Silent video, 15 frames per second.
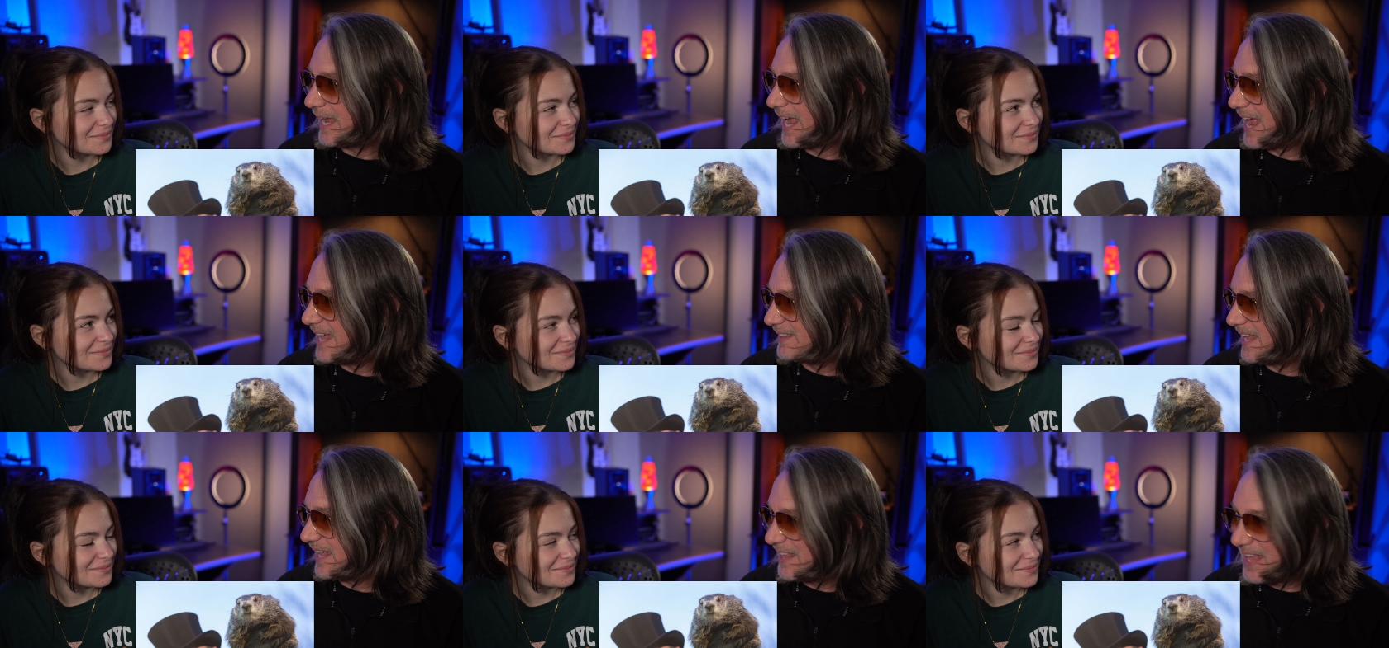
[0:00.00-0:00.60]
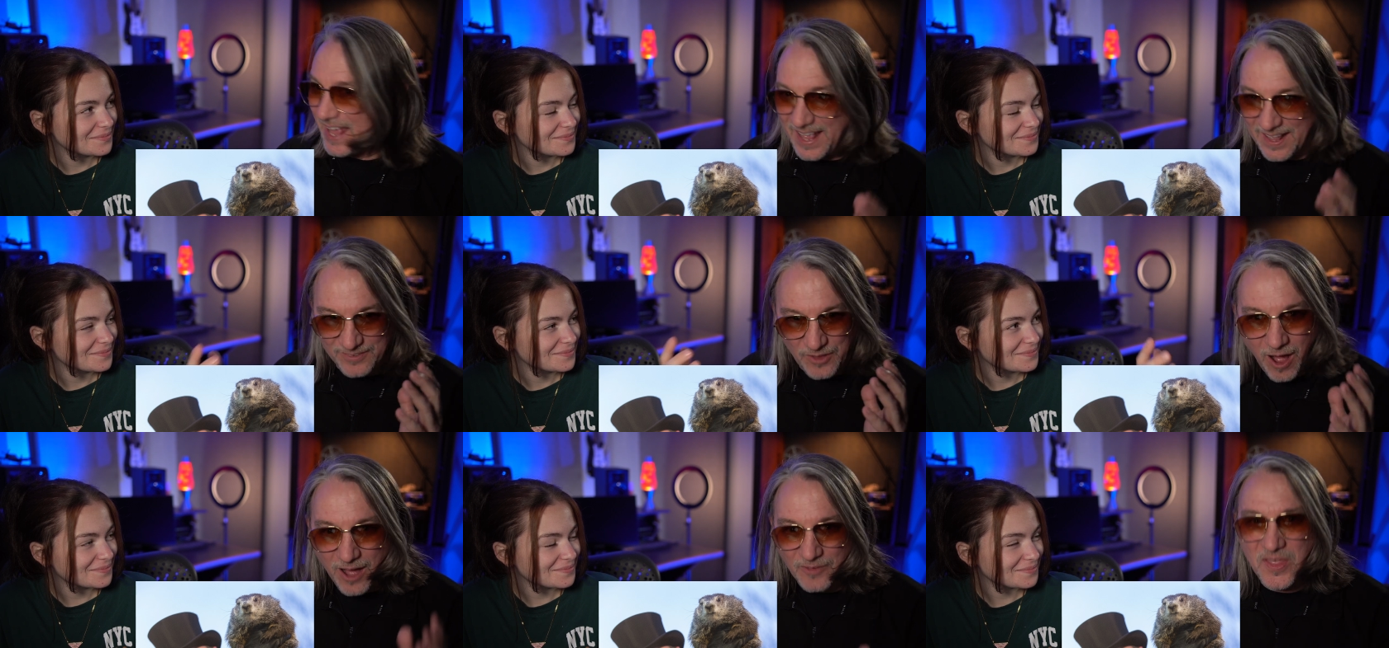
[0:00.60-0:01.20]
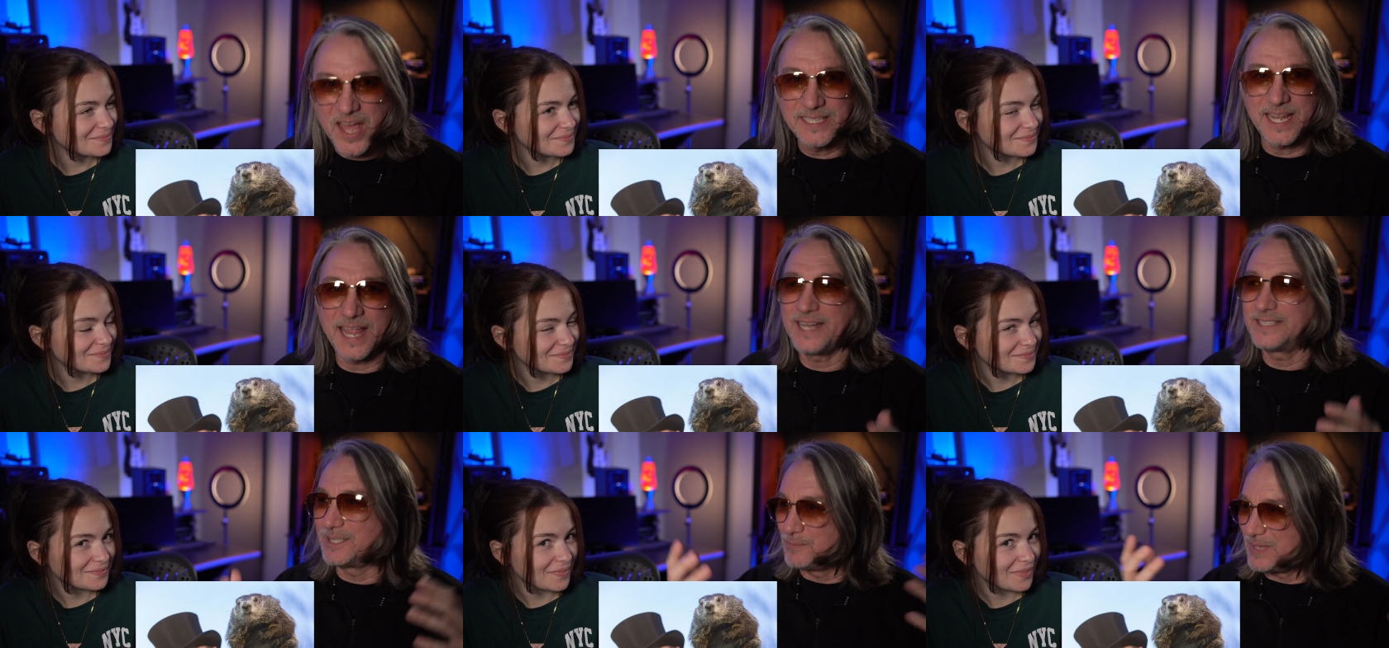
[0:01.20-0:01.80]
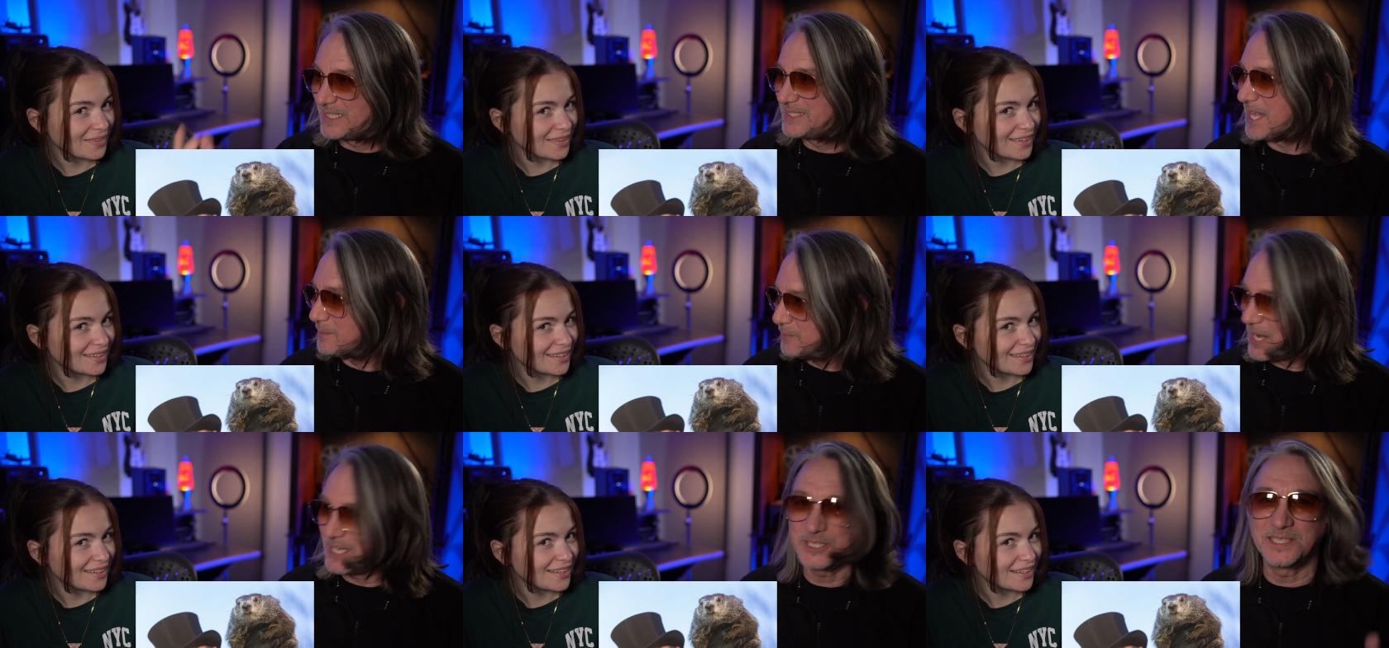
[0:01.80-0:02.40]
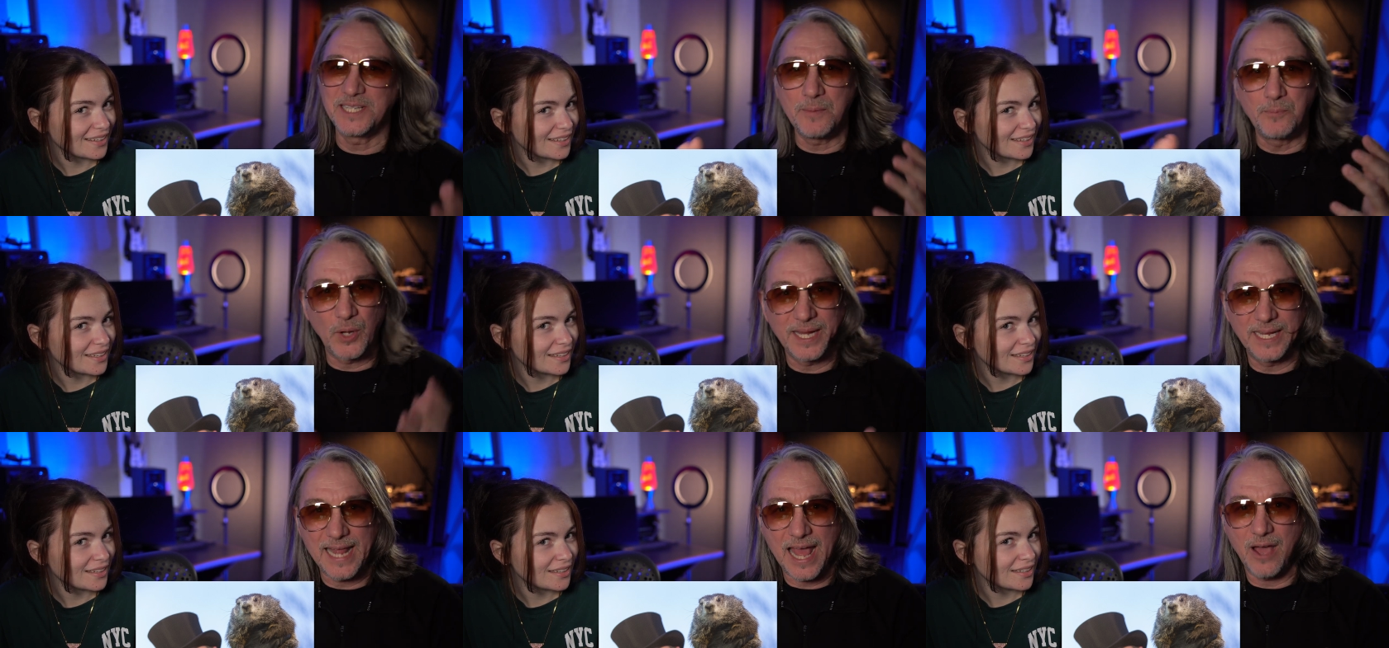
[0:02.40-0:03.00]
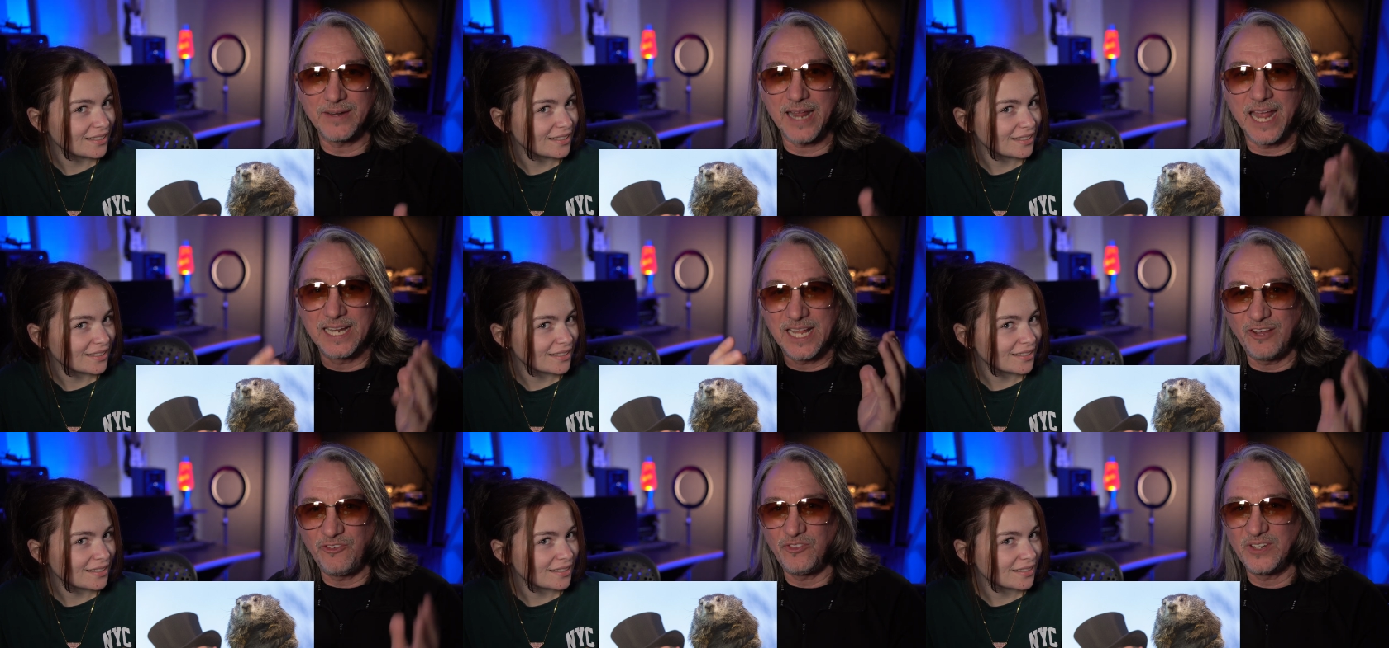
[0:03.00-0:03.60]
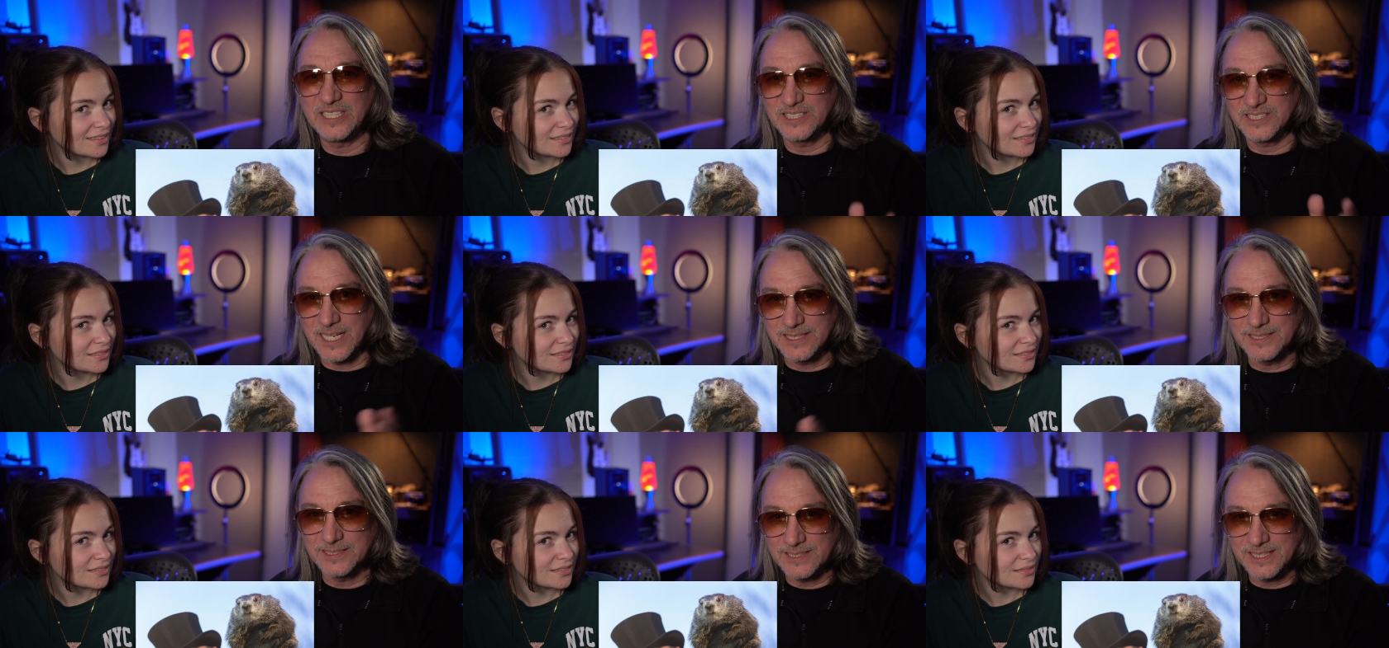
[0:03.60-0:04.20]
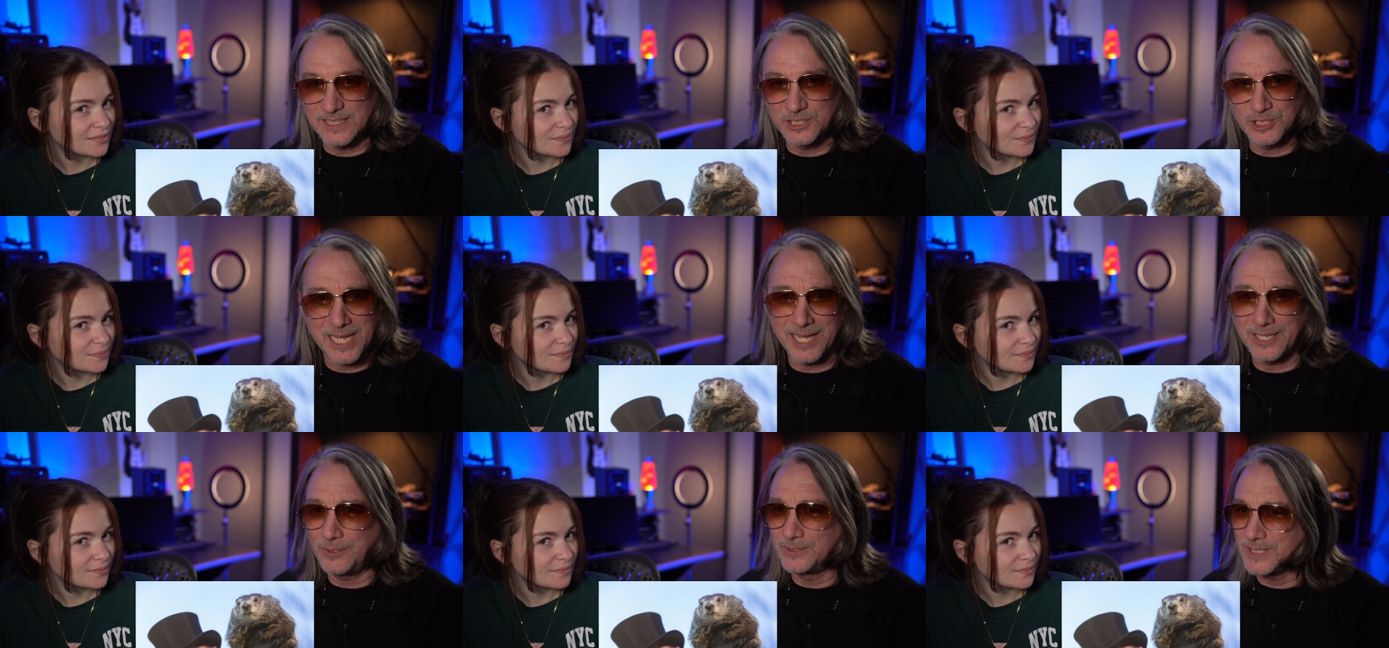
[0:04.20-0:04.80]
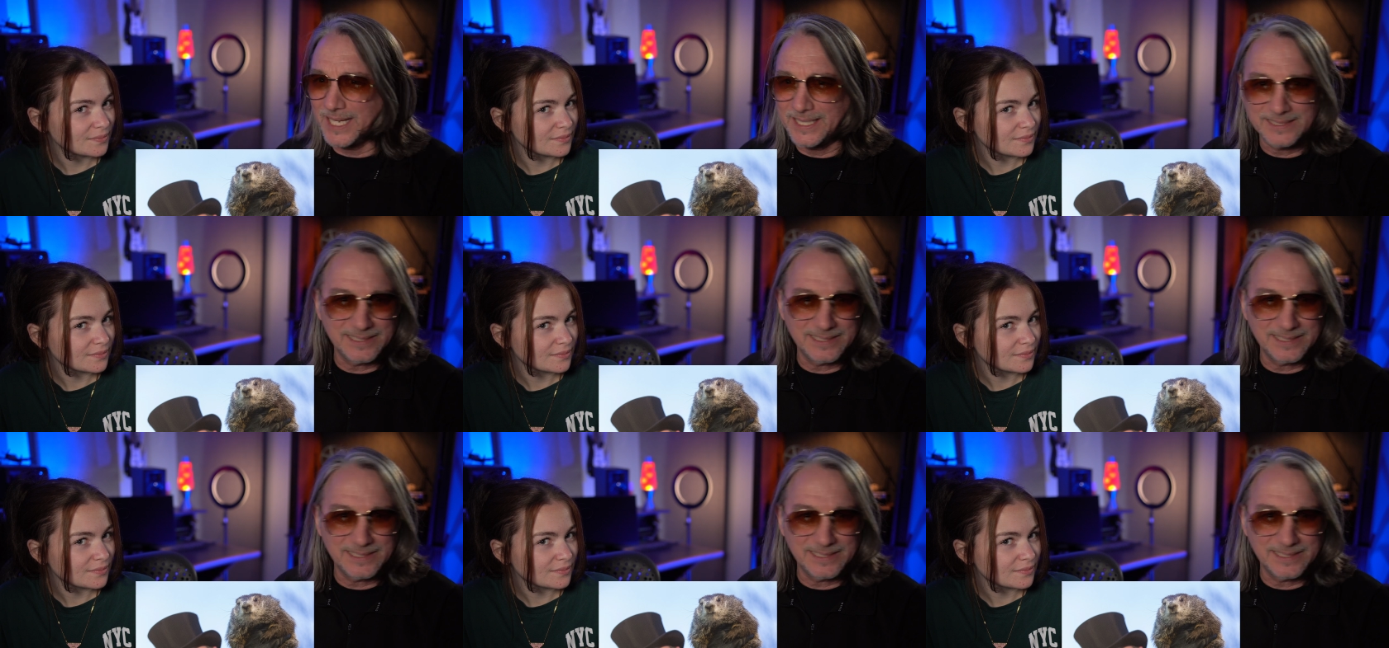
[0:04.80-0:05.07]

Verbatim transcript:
Speaker 1: and and on that day, it's a big celebration. They bring it out, and if he doesn't see a shadow, it's like